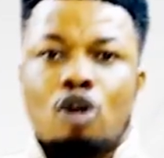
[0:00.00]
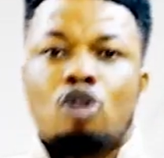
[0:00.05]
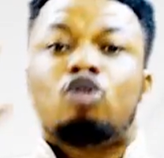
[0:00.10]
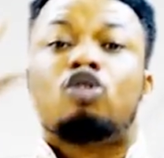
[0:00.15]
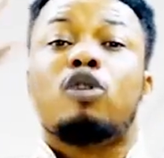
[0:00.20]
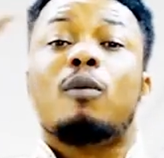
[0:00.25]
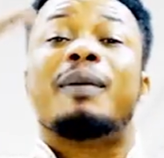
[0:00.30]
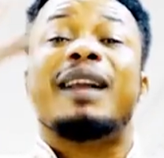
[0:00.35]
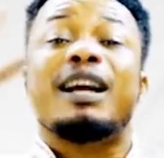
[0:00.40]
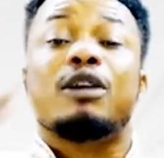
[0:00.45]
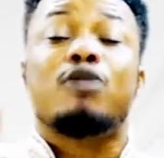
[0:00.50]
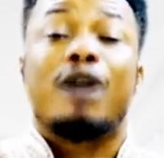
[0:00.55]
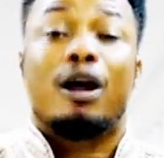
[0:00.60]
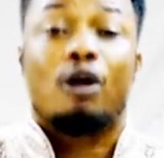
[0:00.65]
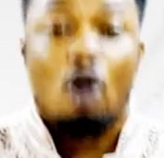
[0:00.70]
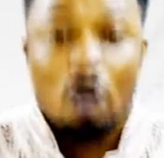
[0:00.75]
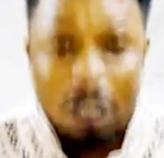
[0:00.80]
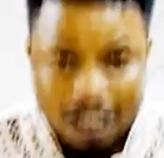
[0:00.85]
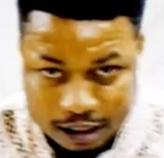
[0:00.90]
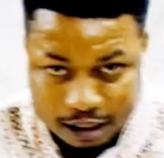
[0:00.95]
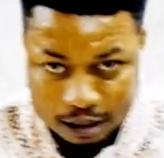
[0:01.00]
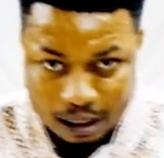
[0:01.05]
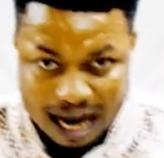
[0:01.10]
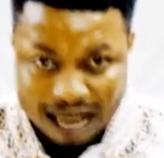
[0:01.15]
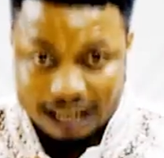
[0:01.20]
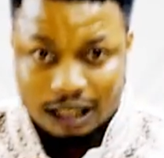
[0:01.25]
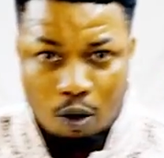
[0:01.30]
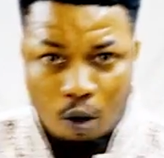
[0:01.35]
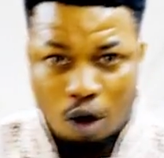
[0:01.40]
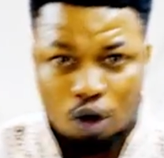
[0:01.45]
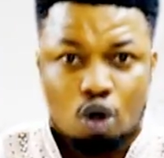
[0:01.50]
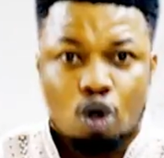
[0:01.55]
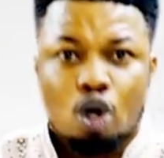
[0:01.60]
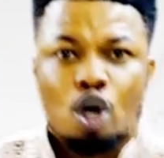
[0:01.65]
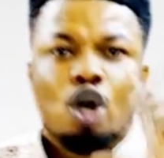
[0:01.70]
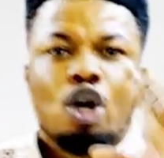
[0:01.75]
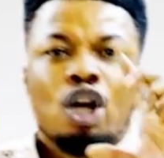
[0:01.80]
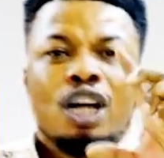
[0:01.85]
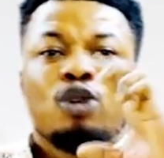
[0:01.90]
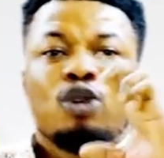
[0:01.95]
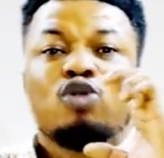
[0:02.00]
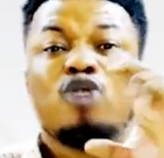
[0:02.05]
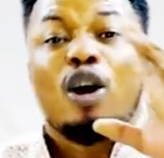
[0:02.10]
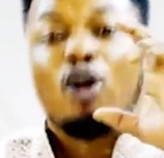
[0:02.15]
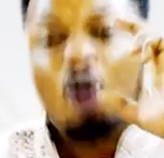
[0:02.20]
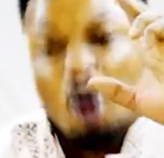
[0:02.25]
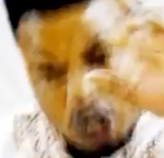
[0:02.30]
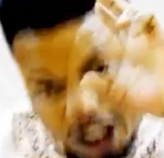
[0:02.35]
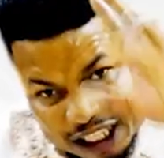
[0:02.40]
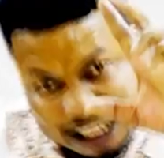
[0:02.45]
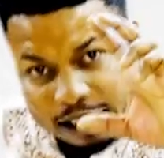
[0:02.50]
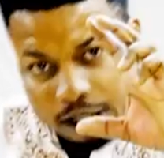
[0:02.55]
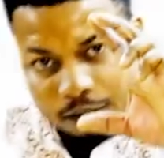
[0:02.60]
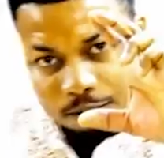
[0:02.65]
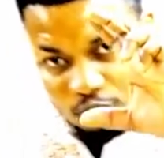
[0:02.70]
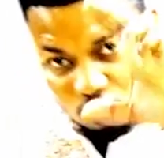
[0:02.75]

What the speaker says: to bring your lotion. I say what? Your lotion.